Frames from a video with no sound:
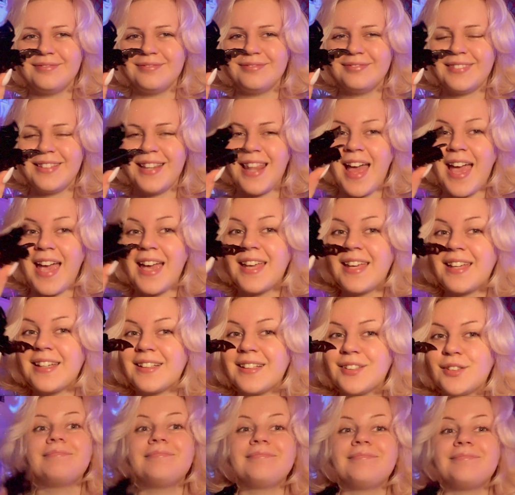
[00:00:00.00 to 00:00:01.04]
Like,
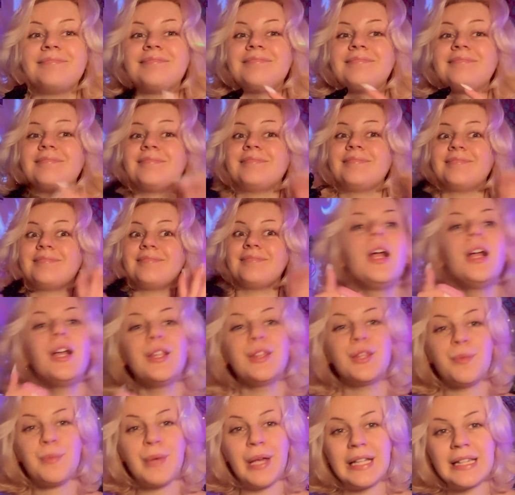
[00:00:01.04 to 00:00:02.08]

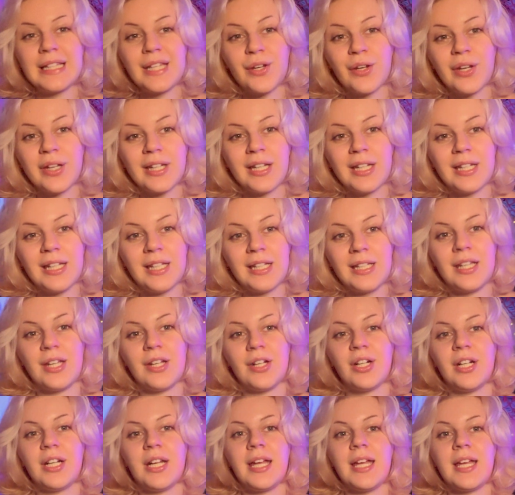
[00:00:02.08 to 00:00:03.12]
the main thing you're gonna need
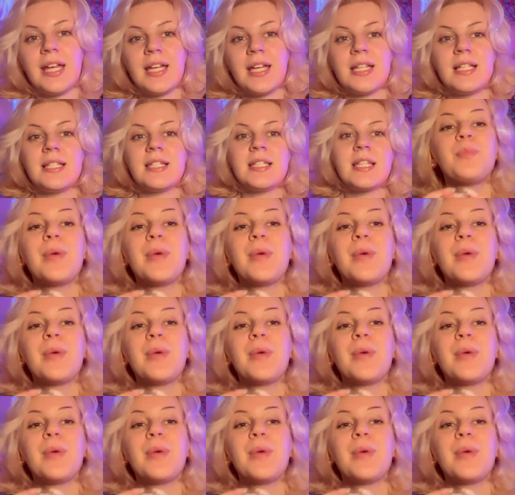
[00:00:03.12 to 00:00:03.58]
here is